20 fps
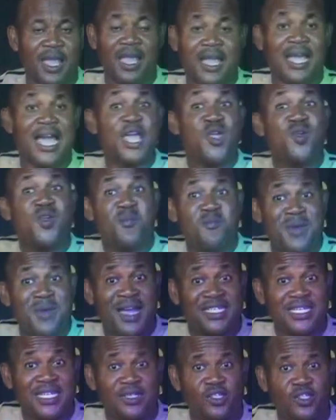Can you
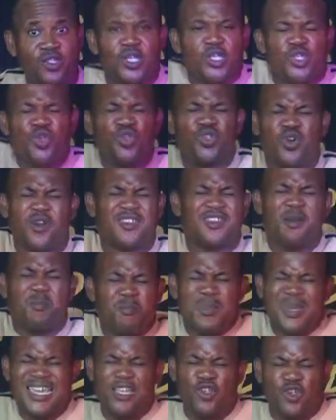imagine? You just
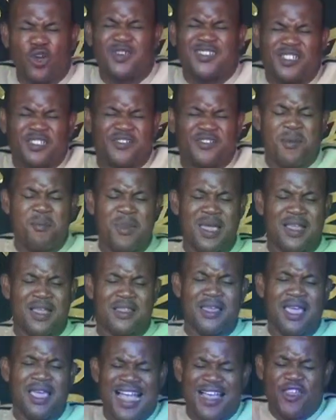just dream it.
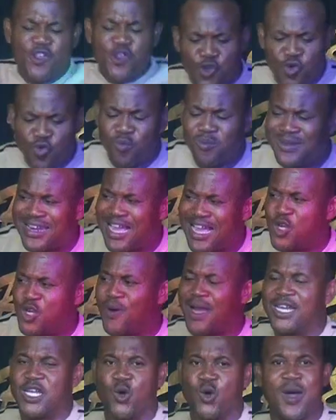Assume that you
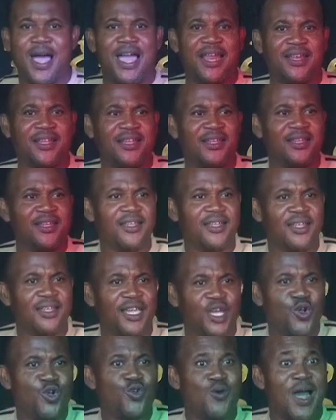are the one. You
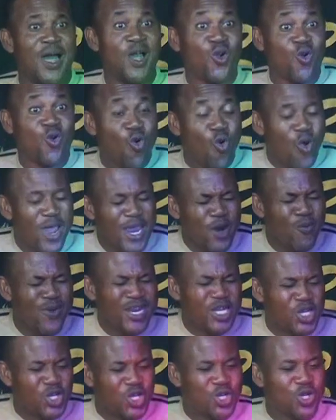know, you are going
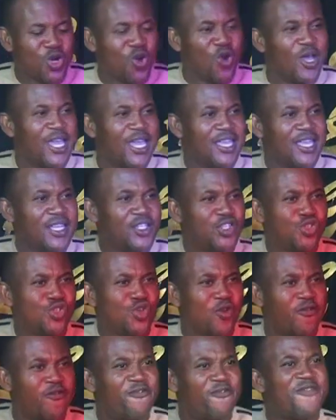with joy to your
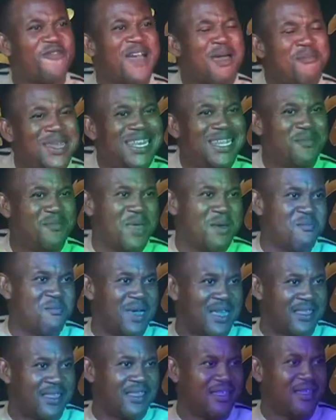family
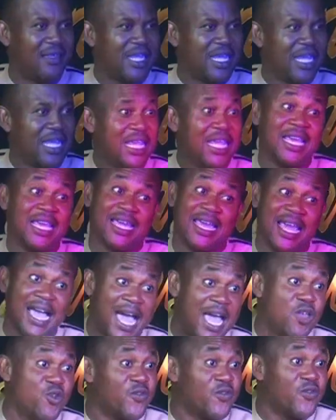members. In ca- I
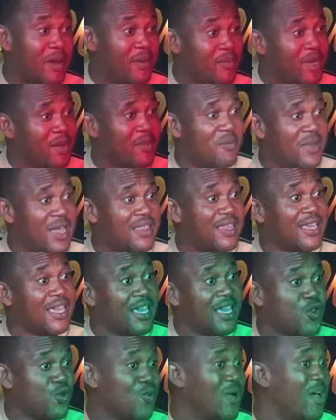use family members in
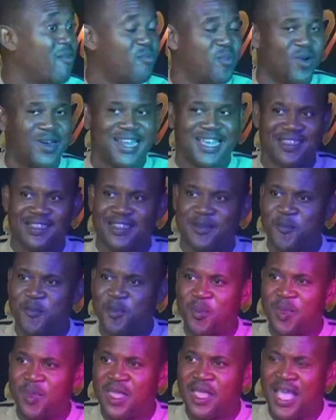case you don't have brothers.
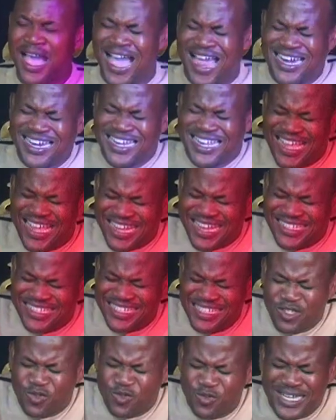And
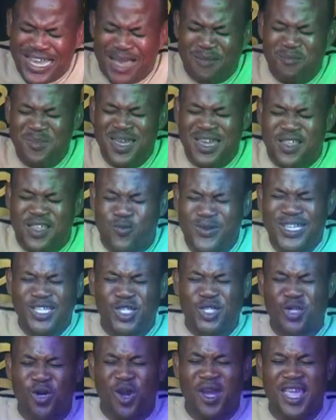getting to their mix with
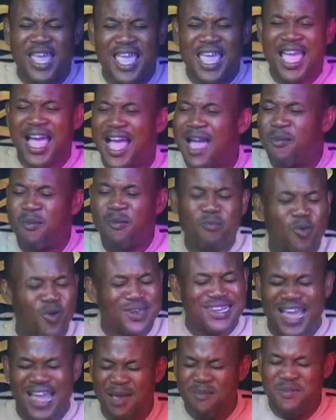joy. Ah,
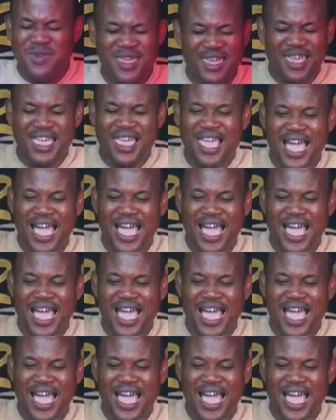brother me,